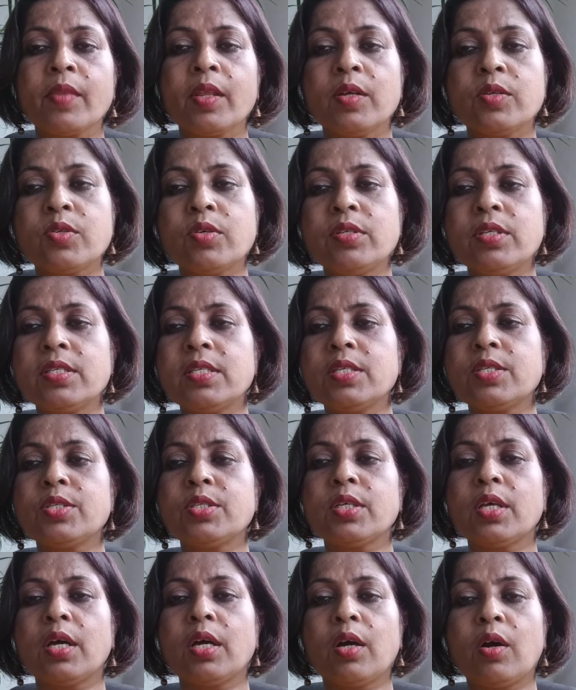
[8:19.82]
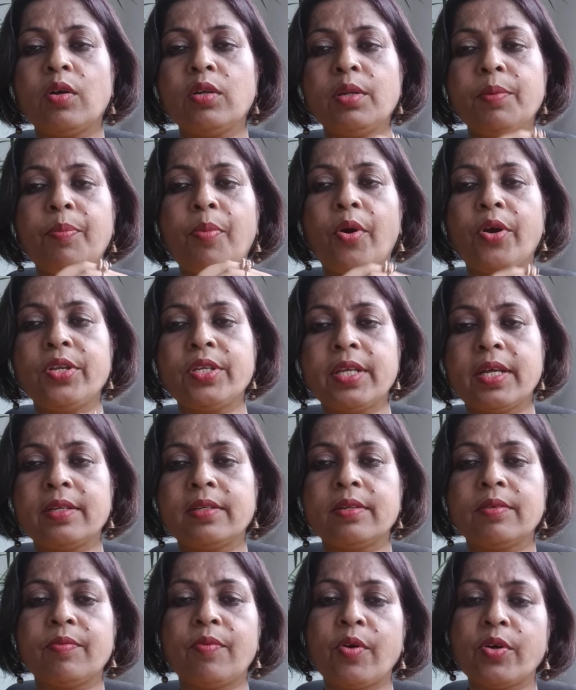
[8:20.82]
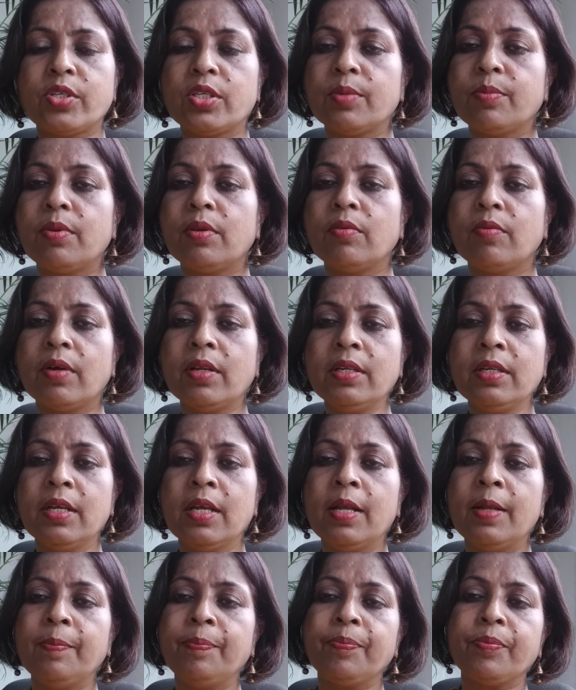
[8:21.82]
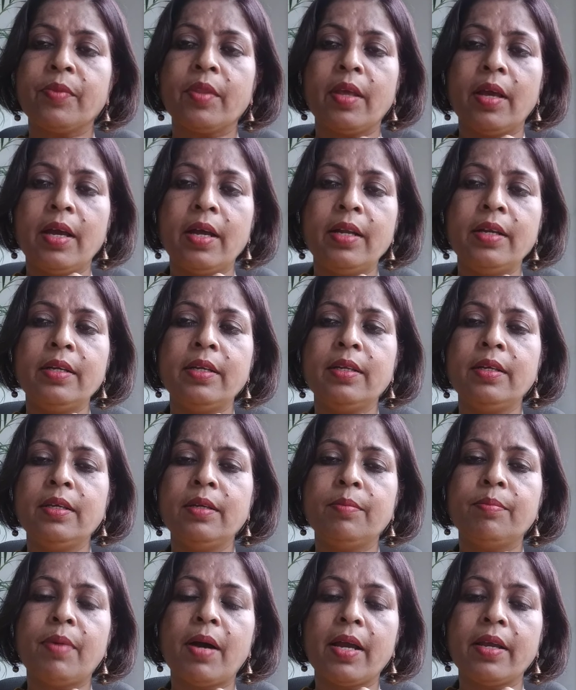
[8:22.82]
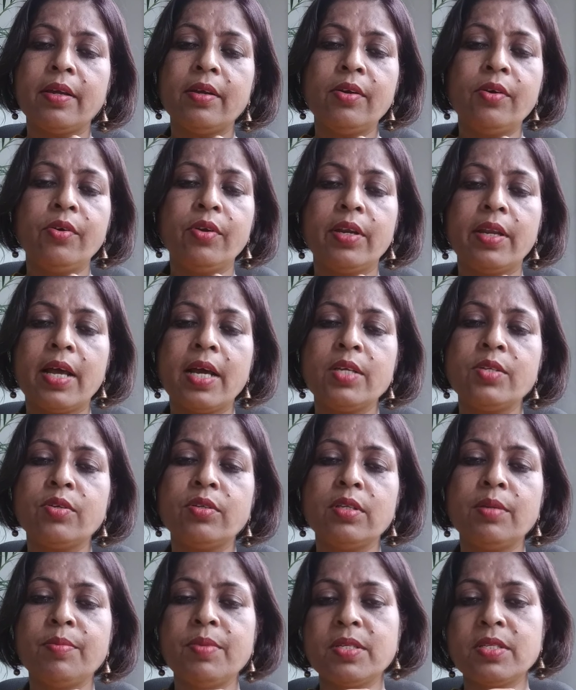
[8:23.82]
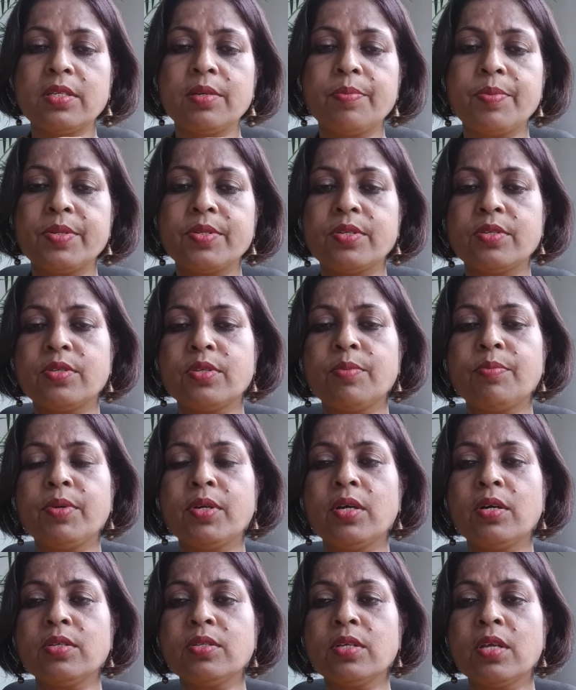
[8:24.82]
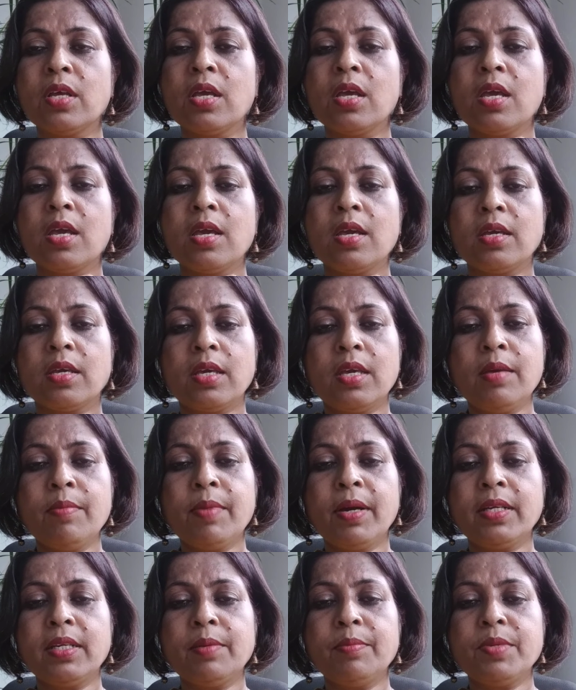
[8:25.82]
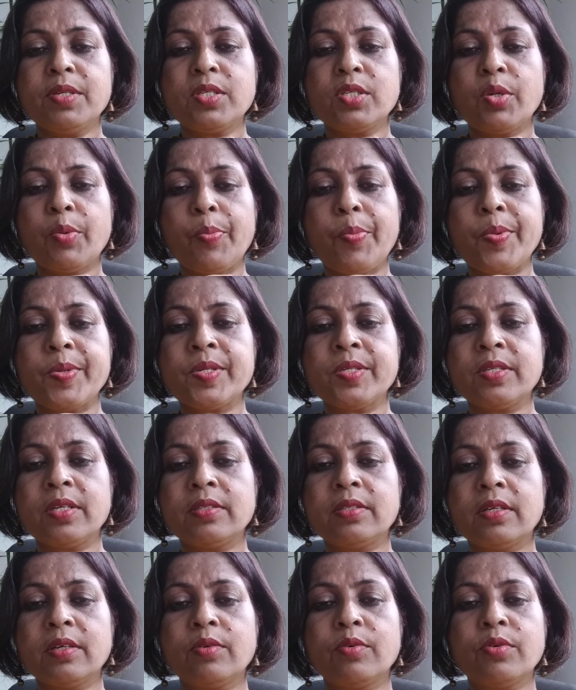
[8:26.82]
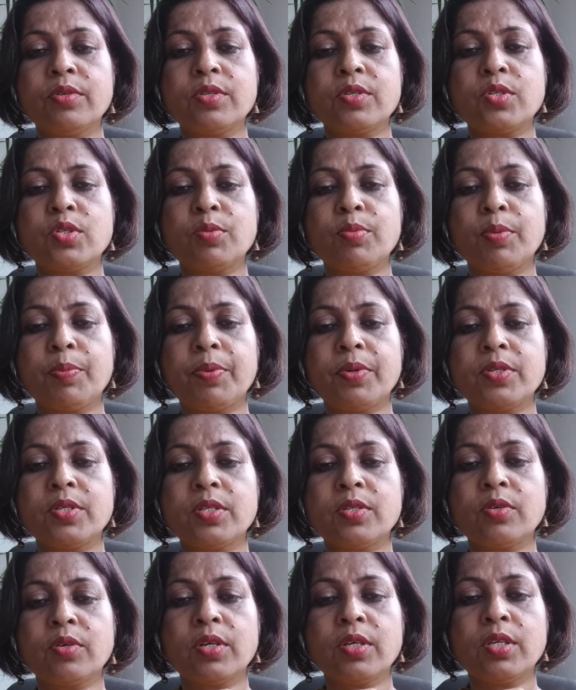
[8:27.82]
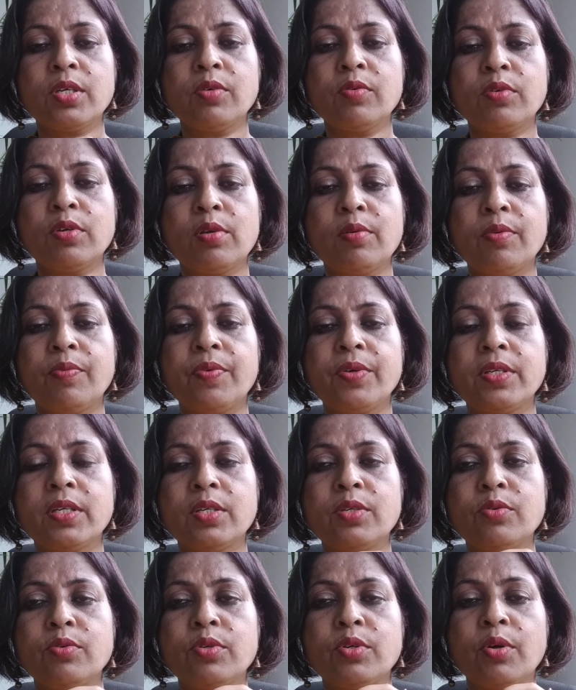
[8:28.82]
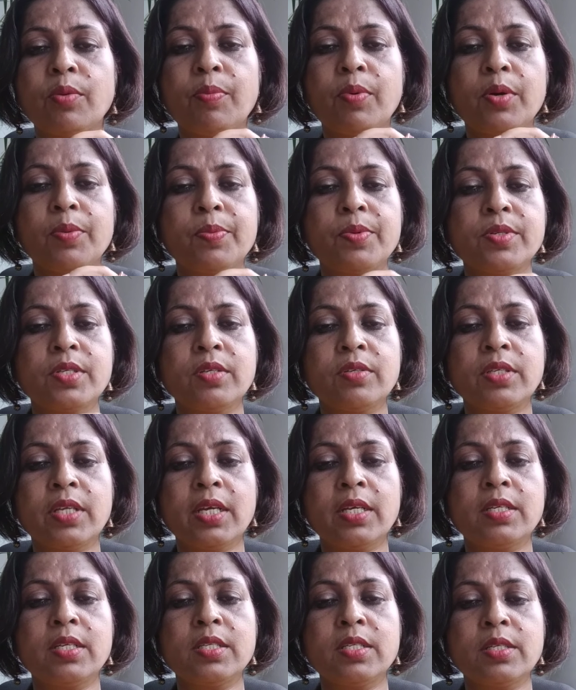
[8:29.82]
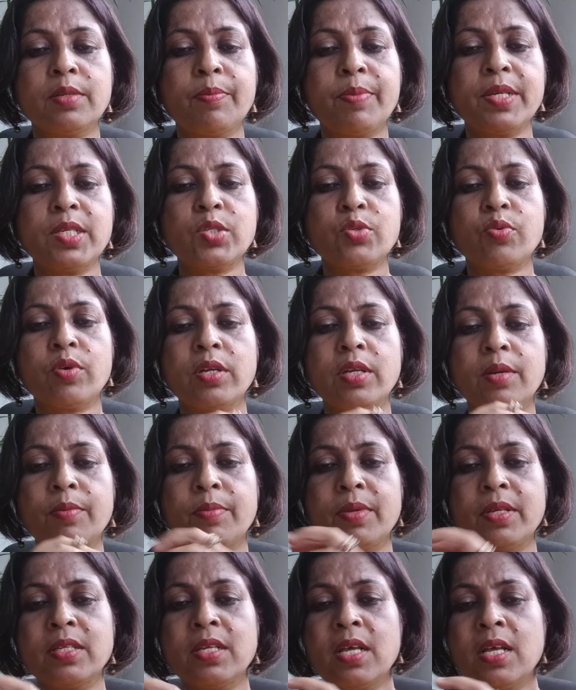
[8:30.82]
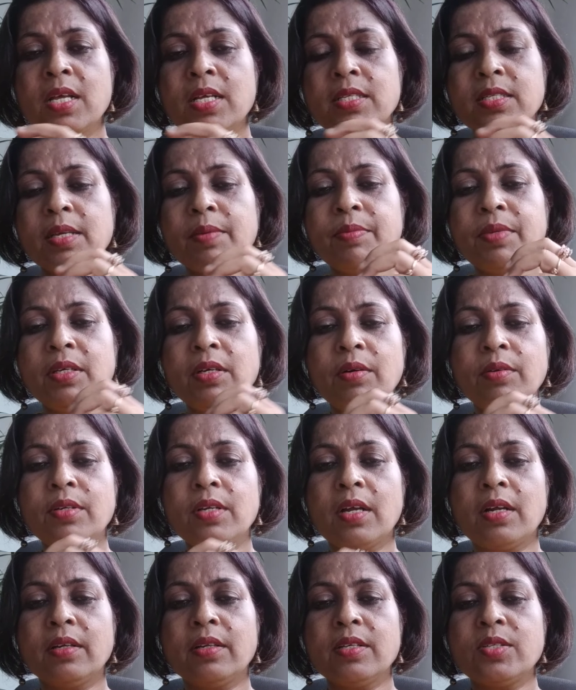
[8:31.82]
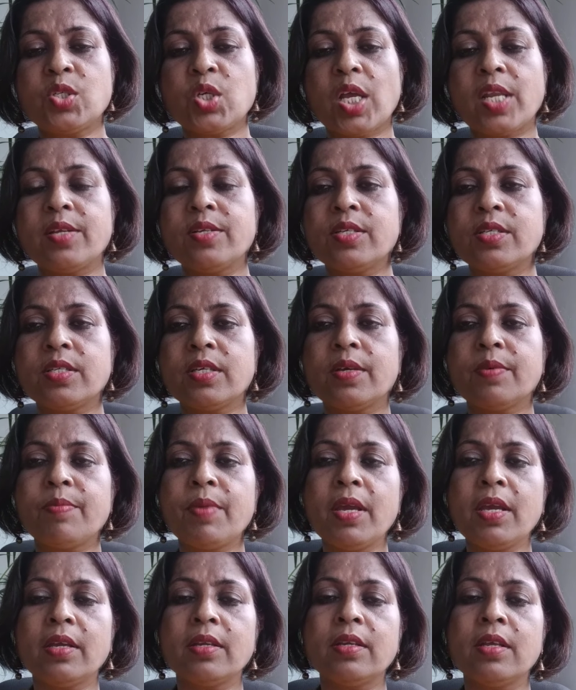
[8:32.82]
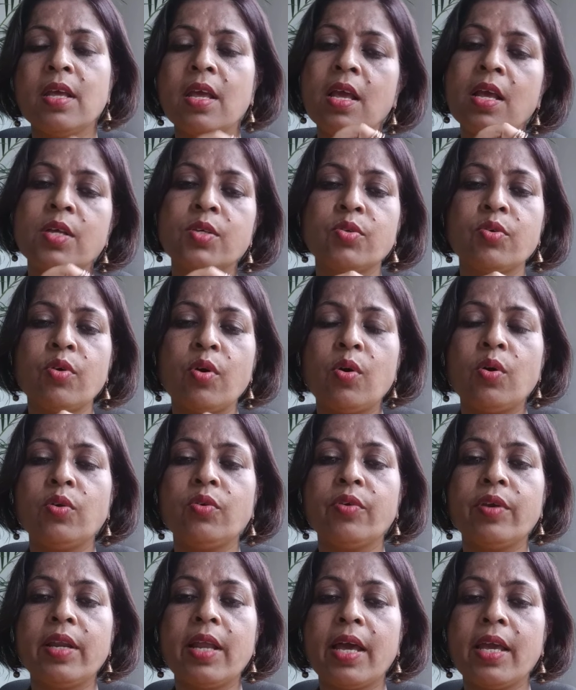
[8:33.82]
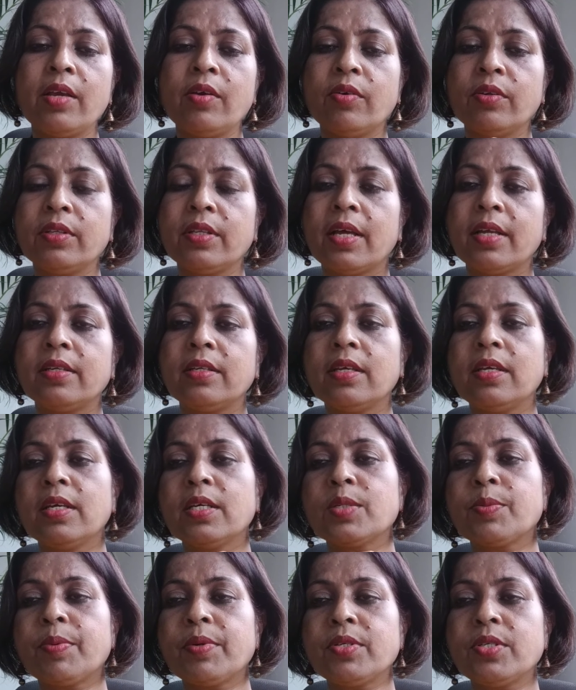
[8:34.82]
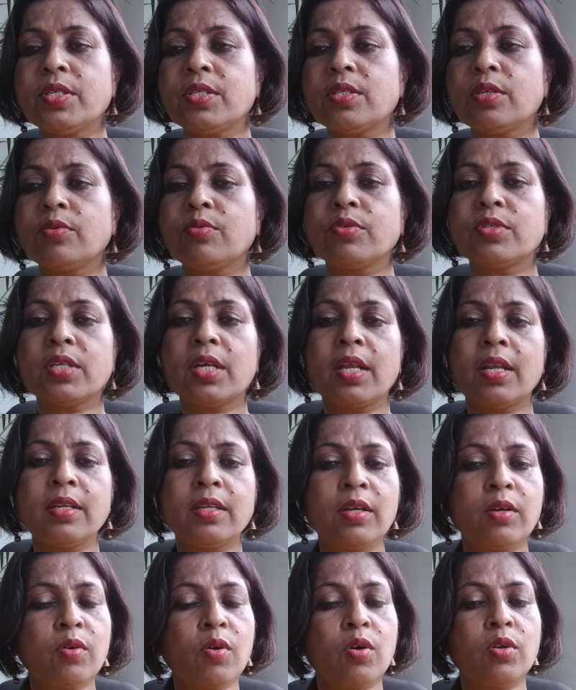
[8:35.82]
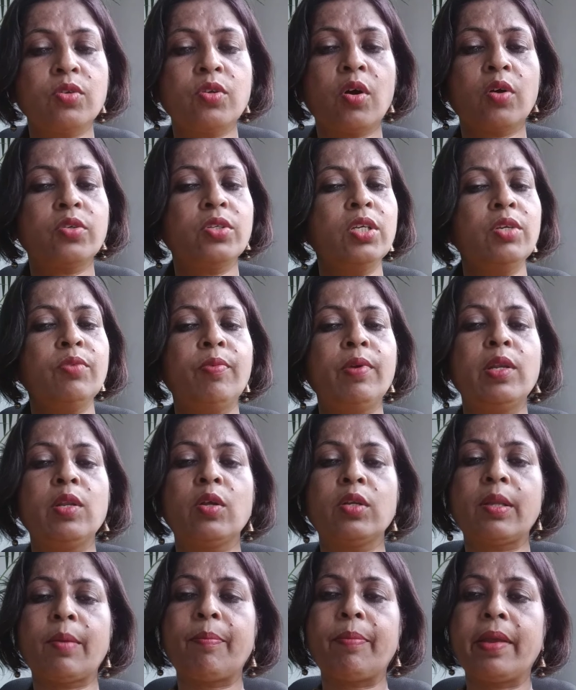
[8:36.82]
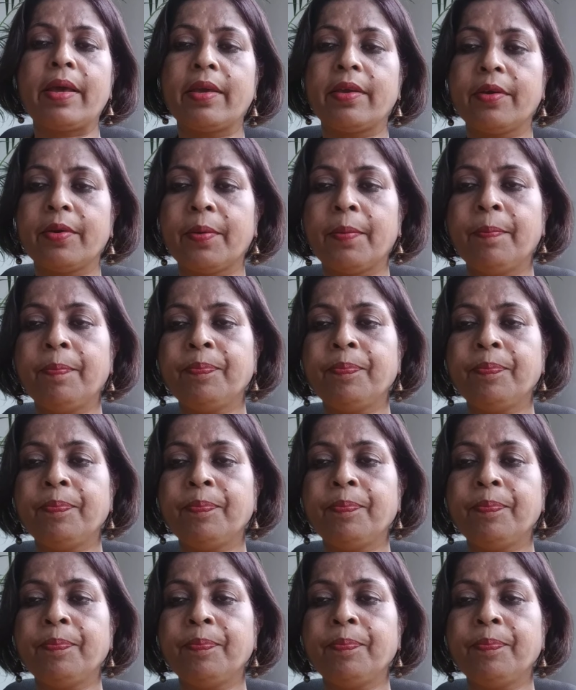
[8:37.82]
So this is on the point that the voidable one, and the buyer relies on the misrepresentation because he might have misrepresented the goods to be purchased. Okay, you will be fitted to your purpose and take this is the best one, and something or the other challenges he has made. So on relying on that, he has purchased the goods, and the doctrine will not apply here.